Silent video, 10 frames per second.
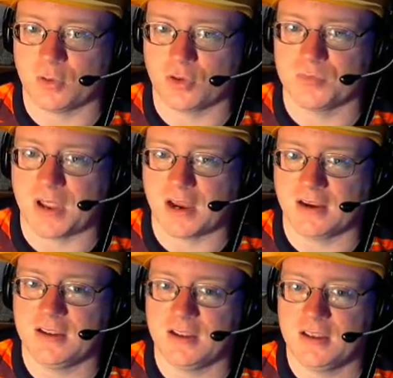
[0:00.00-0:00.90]
Oran
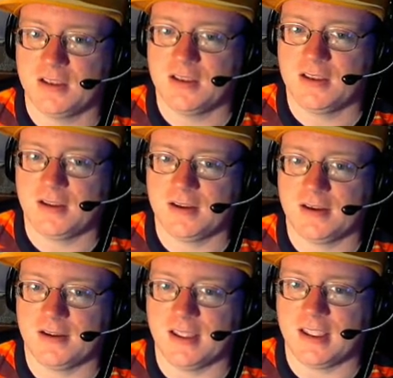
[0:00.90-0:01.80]
Berry.
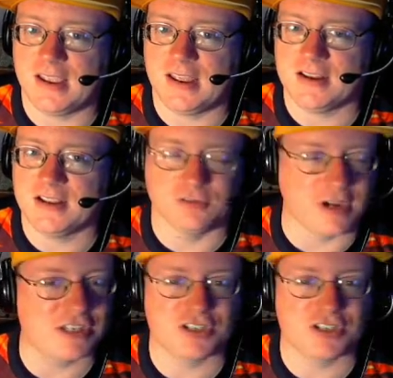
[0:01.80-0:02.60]
And Razor